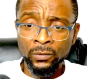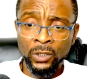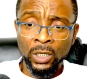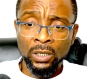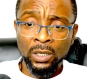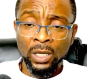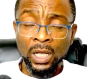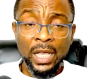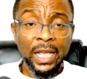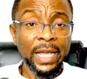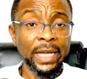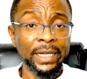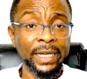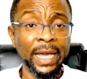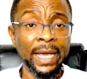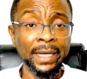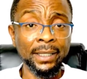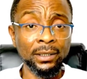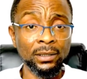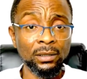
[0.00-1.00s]

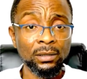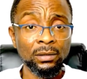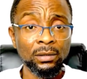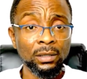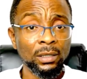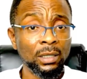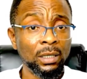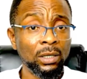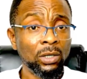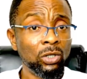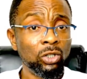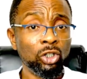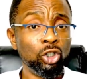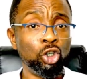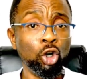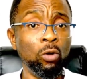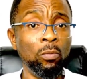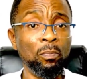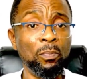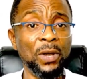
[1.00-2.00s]
Again,
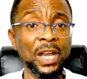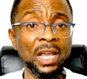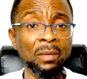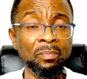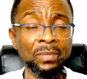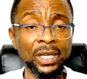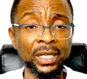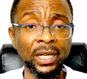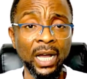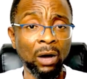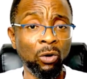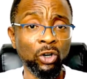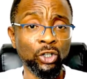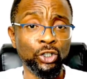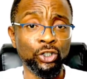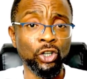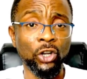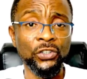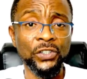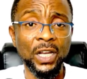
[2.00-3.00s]
don't blame me. I was
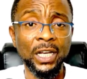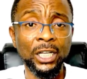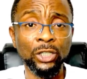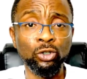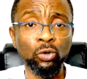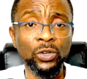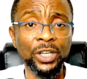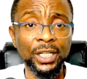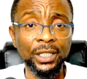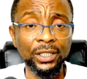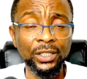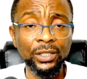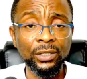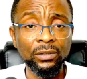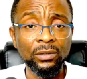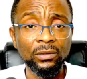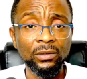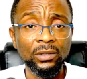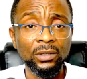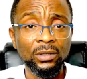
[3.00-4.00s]
just a little kid.
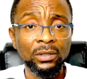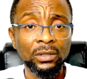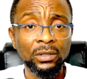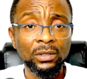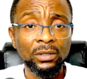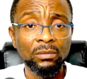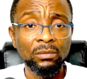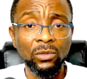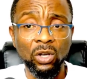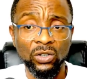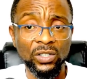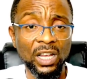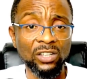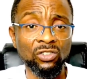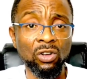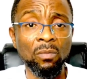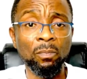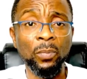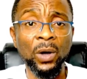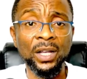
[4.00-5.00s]
Because at some
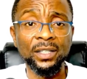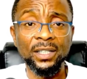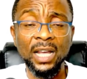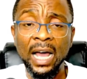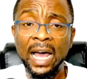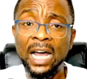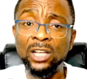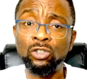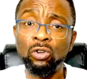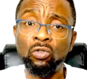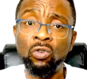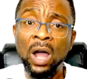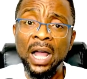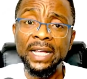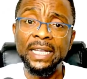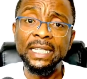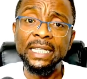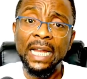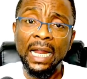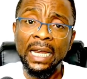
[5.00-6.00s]
point, I had to go and
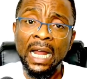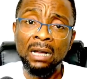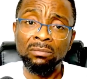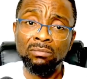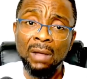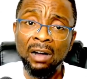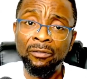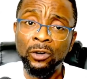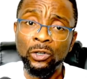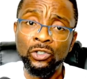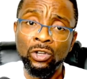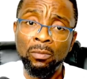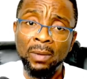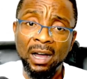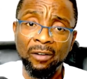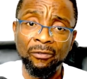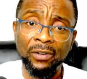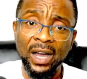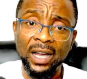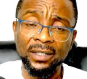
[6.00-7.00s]
kill Alangba for some
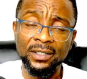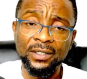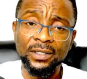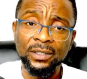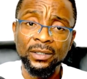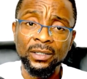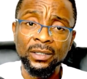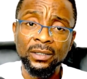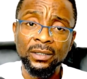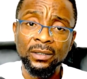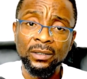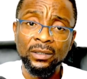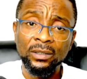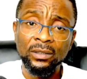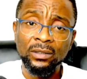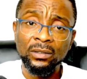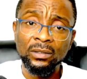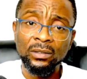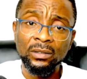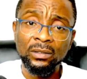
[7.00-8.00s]
affairs.
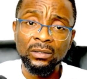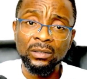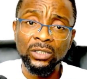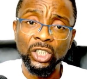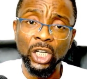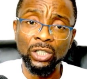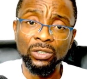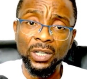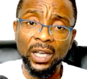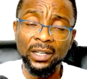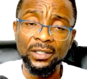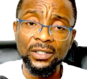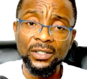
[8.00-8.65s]
Sure you get?